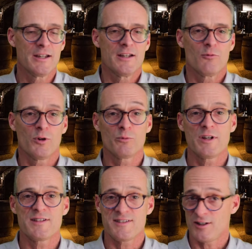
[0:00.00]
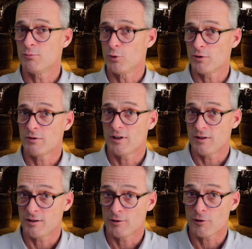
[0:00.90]
one way to sell more
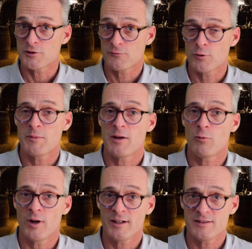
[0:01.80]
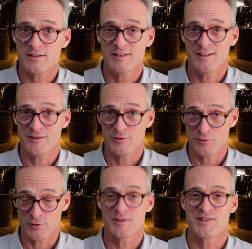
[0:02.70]
large format wines is to
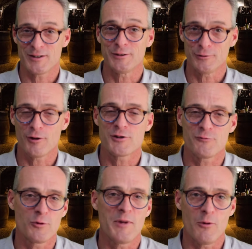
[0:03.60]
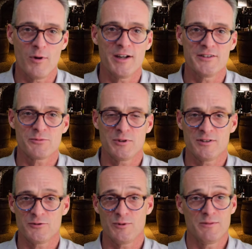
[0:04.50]
start selling large format wines,
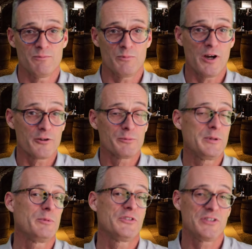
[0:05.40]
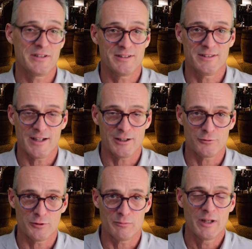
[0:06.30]
because when other people see it in the dining
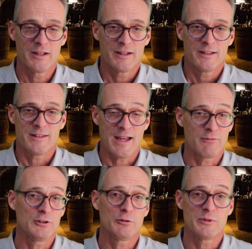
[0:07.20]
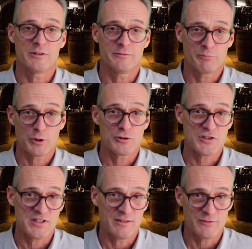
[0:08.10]
room, they have a little bit of
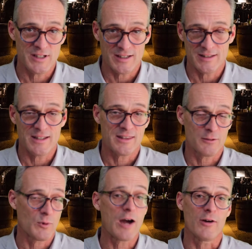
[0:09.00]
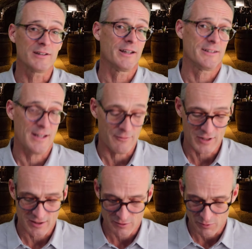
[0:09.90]
purchase envy and they think, wow, I'd like to have
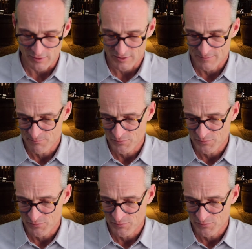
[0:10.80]
that experience.